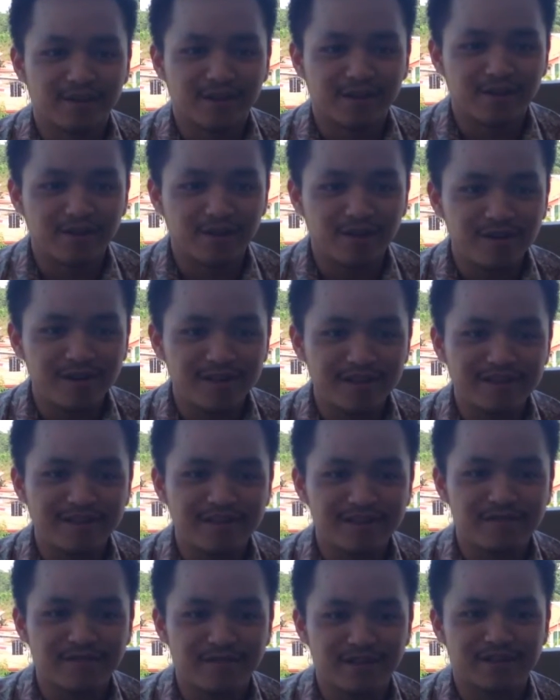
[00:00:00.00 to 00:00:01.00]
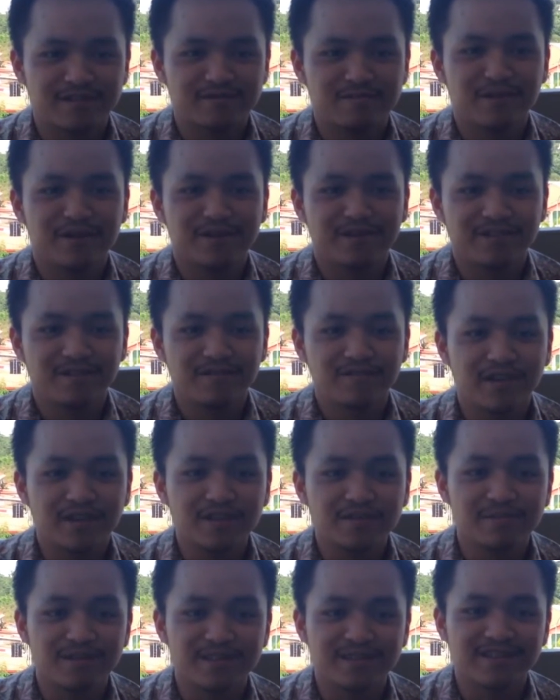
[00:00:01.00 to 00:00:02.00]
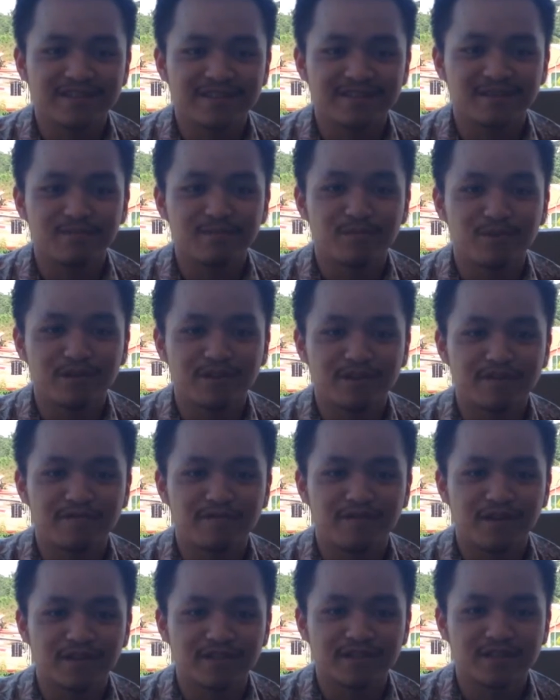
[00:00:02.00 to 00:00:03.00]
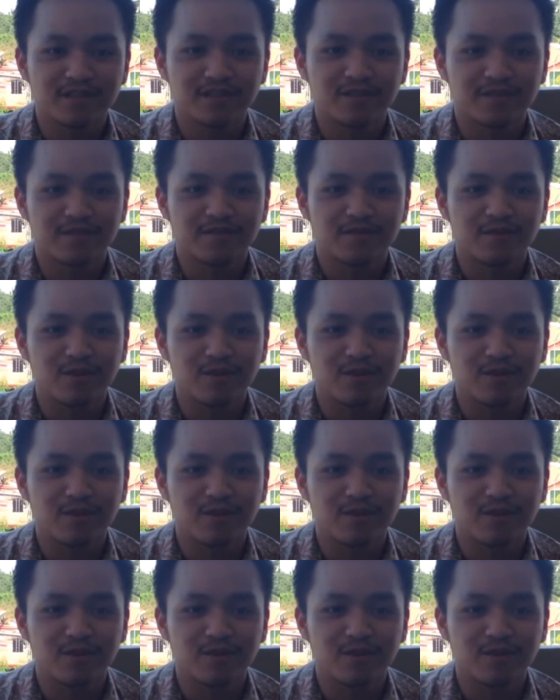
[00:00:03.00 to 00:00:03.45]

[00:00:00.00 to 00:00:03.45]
Okay, gold and silver investment is a modern functions of